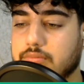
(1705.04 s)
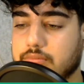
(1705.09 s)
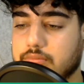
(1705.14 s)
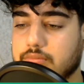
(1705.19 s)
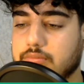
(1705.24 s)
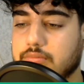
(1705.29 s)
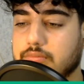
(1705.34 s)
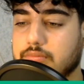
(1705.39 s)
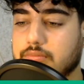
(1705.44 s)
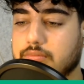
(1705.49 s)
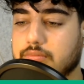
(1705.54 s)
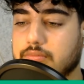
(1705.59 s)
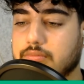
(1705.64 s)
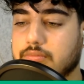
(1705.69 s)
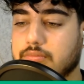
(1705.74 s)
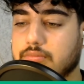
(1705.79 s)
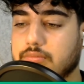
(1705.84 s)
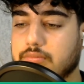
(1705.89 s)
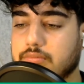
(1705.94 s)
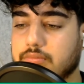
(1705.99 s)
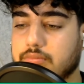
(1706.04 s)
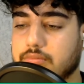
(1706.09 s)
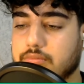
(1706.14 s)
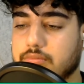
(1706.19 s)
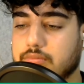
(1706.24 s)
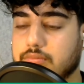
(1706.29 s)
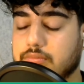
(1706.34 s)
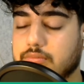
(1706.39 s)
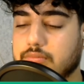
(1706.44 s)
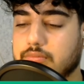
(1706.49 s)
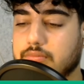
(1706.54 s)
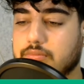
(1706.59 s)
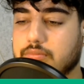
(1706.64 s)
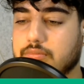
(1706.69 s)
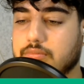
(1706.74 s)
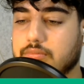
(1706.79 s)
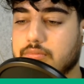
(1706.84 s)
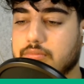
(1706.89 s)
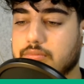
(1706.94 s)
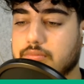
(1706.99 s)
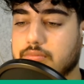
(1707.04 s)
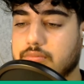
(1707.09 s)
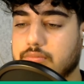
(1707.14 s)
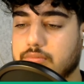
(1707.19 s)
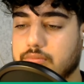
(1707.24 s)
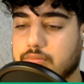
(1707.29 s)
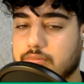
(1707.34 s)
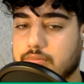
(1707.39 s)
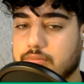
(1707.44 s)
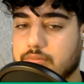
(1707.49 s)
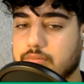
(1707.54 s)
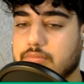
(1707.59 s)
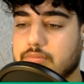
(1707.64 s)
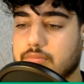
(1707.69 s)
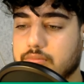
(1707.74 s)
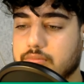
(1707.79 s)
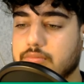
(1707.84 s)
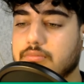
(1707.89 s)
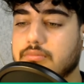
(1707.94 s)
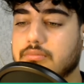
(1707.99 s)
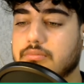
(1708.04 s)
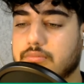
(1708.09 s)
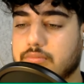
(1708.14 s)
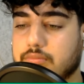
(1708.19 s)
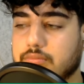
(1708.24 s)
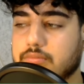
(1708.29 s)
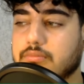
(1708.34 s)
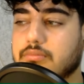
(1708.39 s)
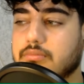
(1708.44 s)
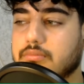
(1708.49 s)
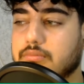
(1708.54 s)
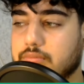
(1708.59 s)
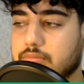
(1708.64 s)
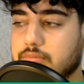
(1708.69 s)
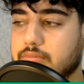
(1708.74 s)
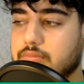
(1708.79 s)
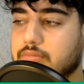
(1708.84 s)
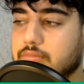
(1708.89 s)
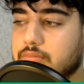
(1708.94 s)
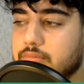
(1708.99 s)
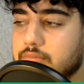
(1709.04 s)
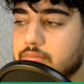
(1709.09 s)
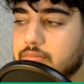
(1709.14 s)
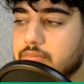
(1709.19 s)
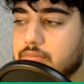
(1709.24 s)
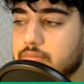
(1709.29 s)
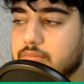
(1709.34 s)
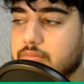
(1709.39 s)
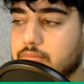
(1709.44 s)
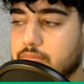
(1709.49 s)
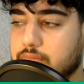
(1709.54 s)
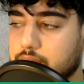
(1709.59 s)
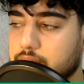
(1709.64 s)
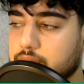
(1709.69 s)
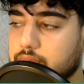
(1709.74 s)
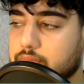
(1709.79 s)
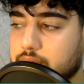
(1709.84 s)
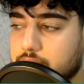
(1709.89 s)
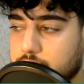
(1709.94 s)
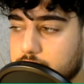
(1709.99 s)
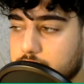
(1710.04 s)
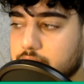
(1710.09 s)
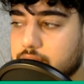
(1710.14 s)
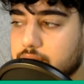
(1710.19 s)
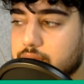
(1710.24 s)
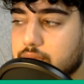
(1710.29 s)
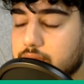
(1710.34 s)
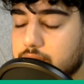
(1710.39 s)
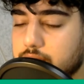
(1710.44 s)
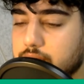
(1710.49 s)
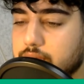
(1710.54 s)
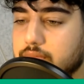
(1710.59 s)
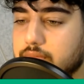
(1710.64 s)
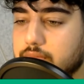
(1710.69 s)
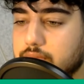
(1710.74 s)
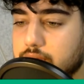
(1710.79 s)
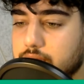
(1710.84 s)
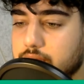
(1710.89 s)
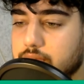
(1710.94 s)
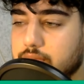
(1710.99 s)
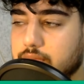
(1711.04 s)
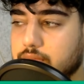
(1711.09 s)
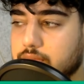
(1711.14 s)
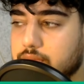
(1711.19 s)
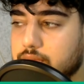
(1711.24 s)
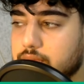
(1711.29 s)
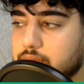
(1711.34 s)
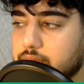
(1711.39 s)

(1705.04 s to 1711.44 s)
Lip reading: The person shown says nothing.